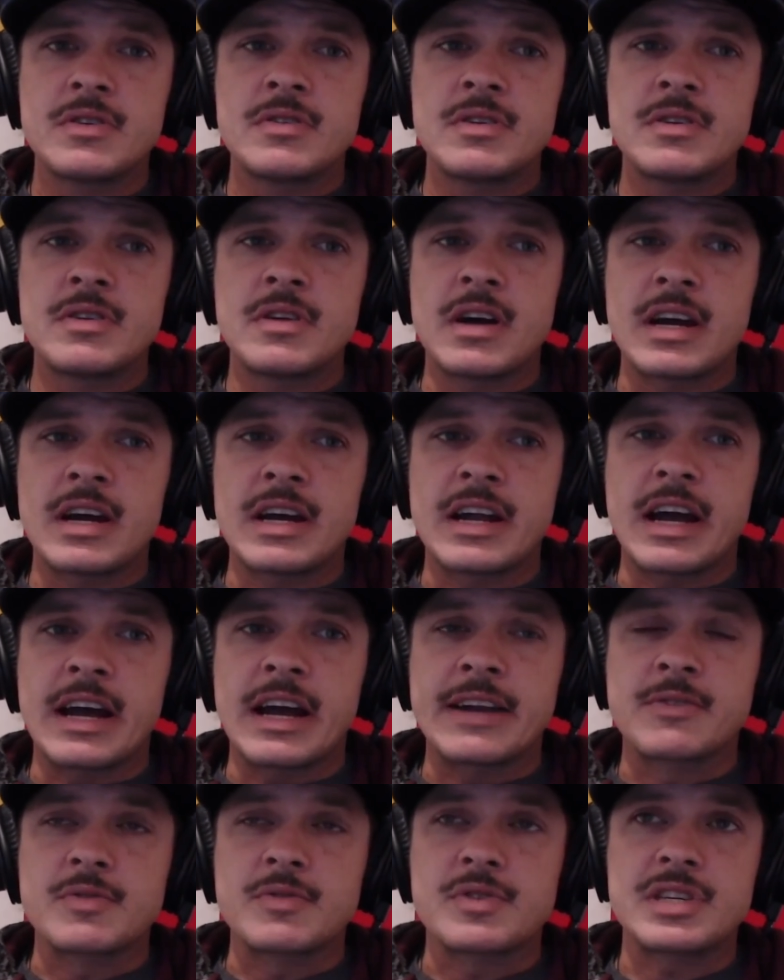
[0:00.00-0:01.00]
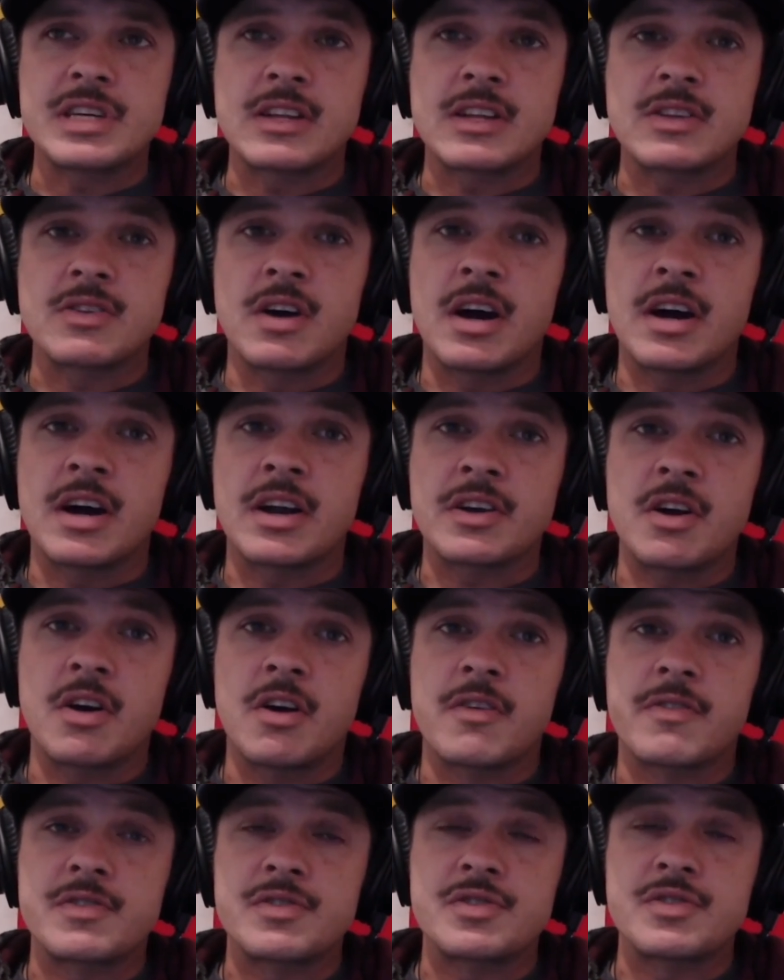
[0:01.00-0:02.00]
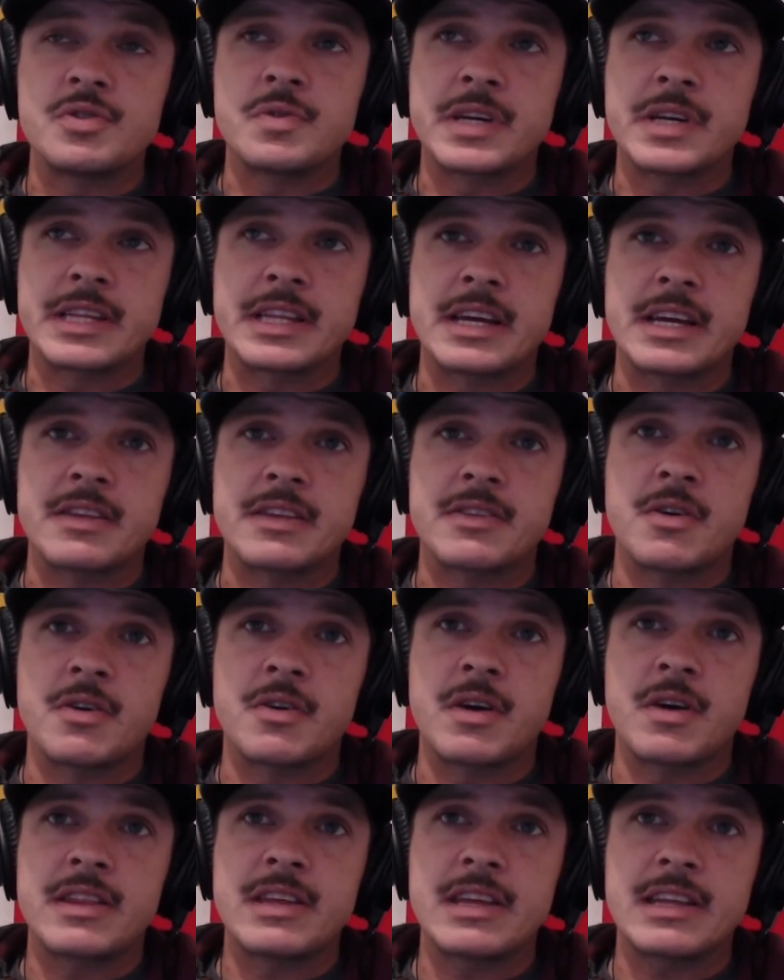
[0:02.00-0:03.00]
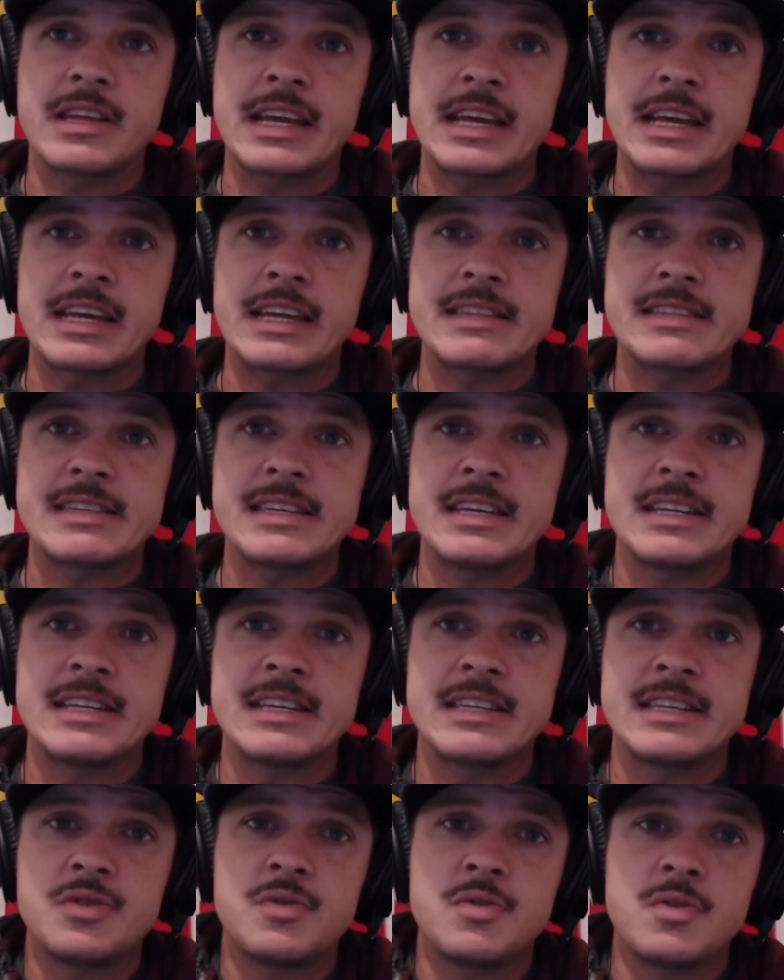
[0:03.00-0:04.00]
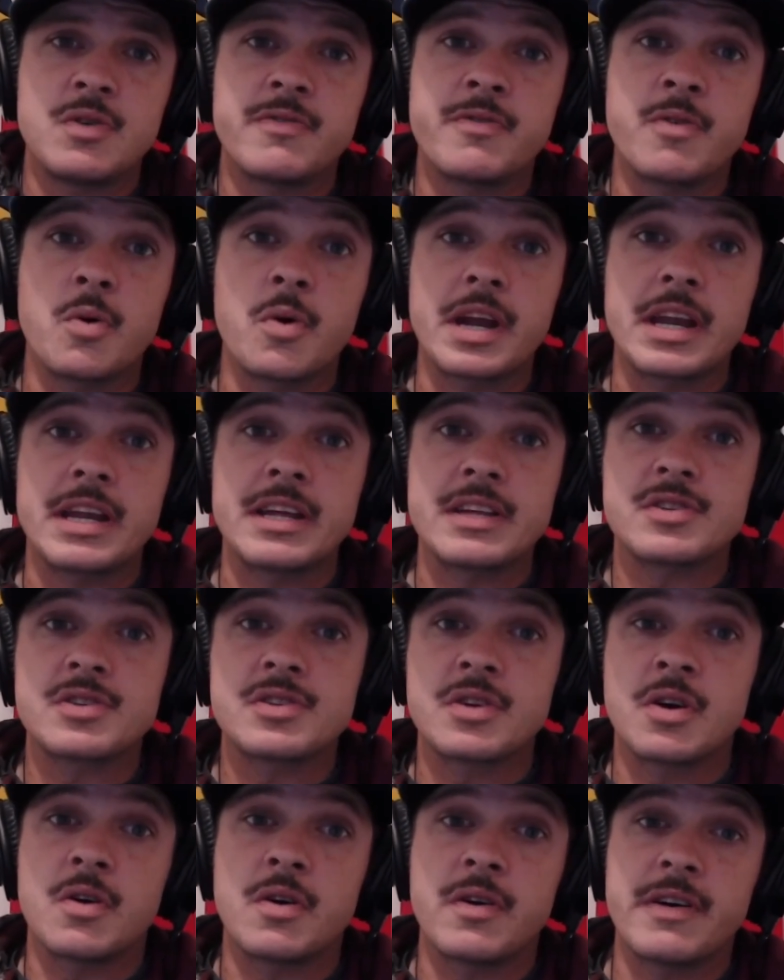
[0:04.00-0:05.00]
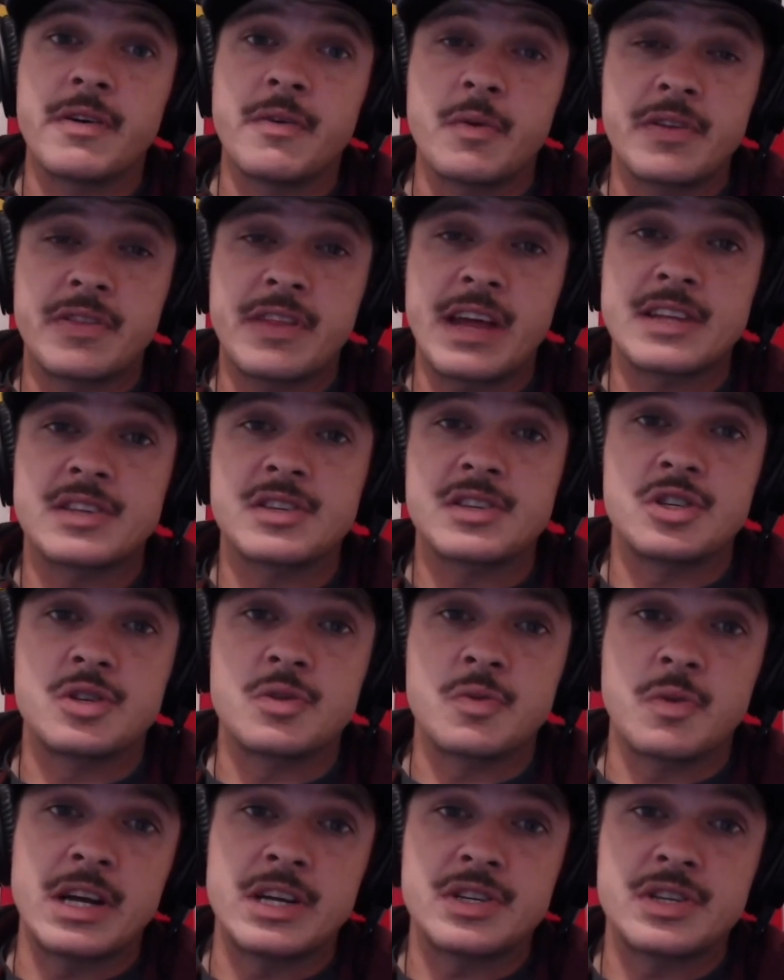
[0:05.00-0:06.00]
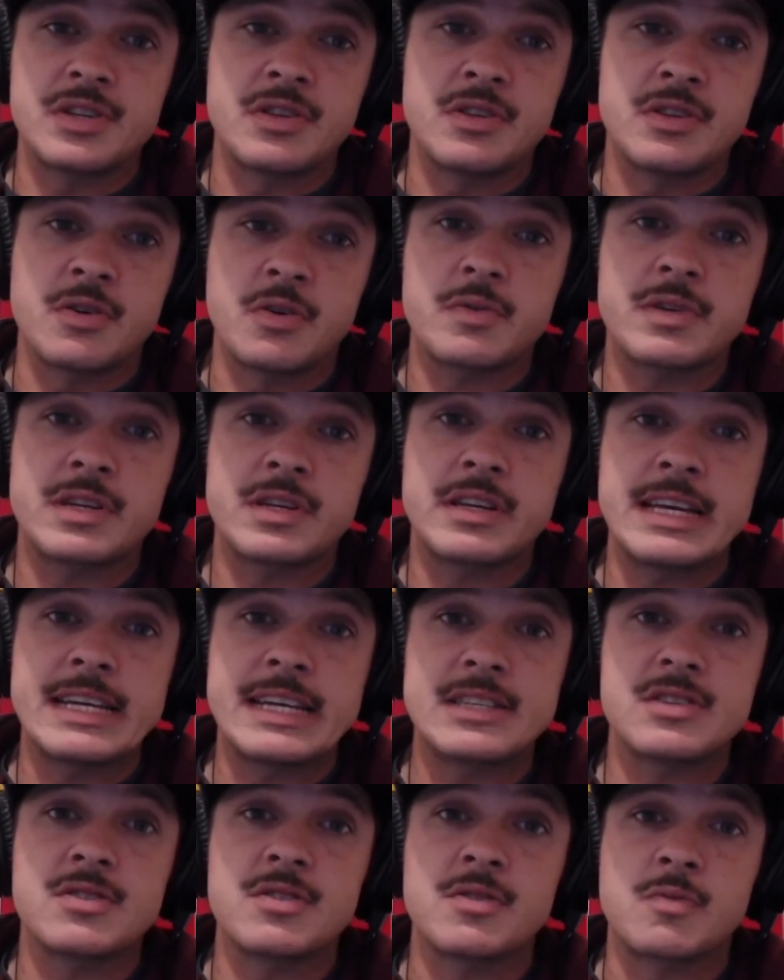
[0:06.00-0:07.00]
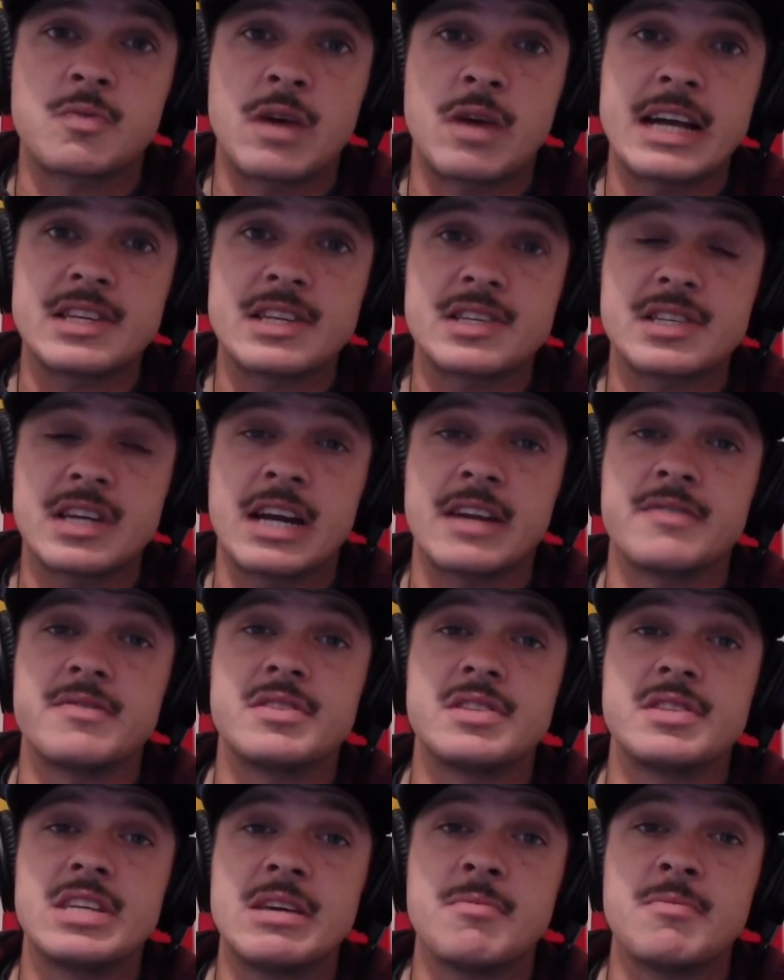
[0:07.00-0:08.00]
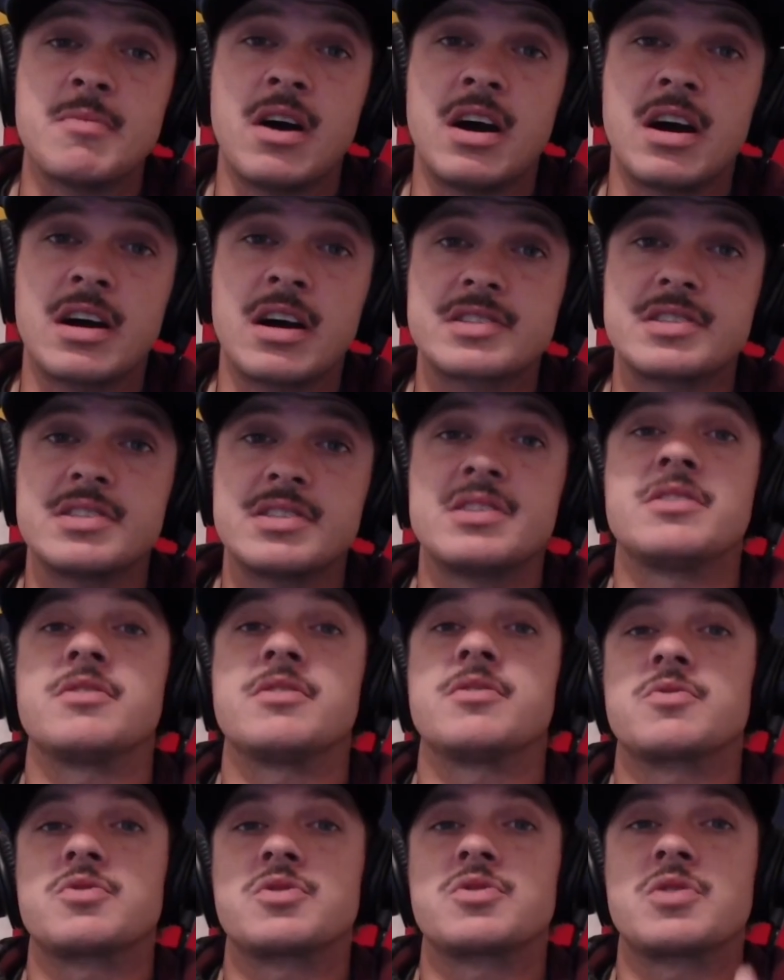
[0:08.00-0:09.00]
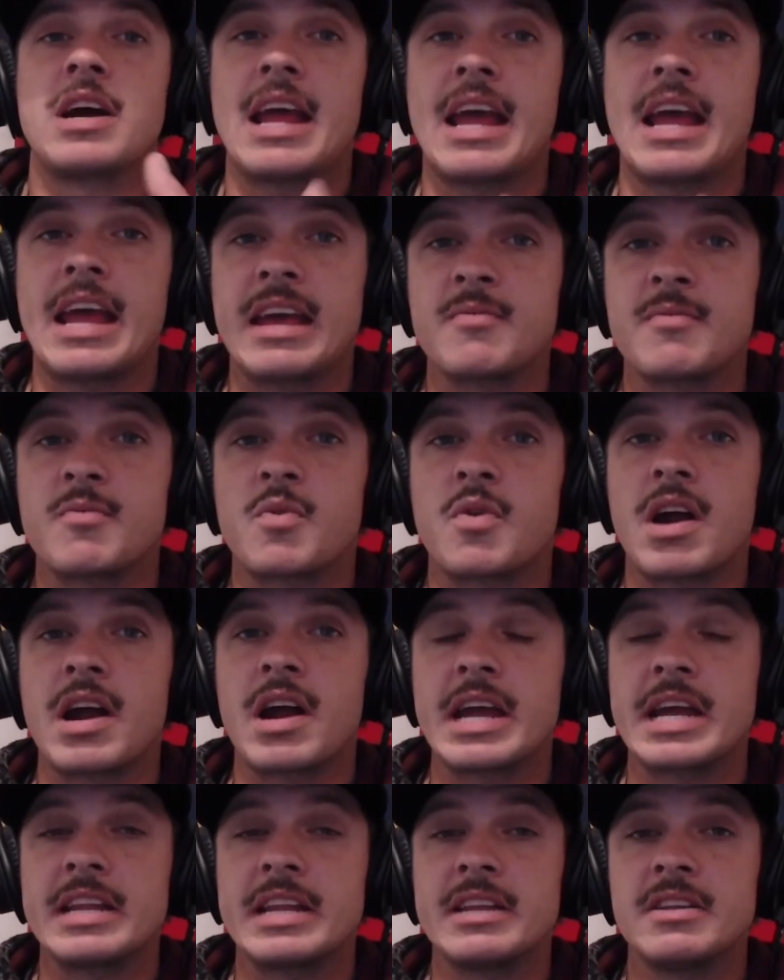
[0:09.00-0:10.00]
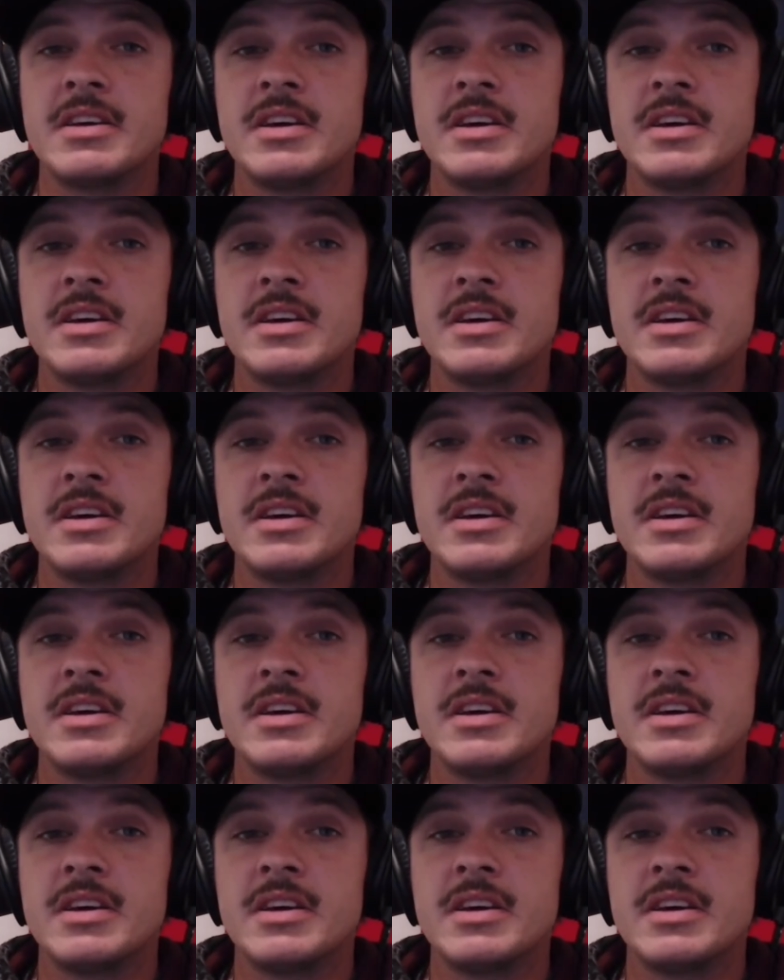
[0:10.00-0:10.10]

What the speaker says: I don't see a lot of golfers doing that, though. I think they tend to avoid it. So with that situation, they'll get to the right side of the tee box, and then they'll try to aim right.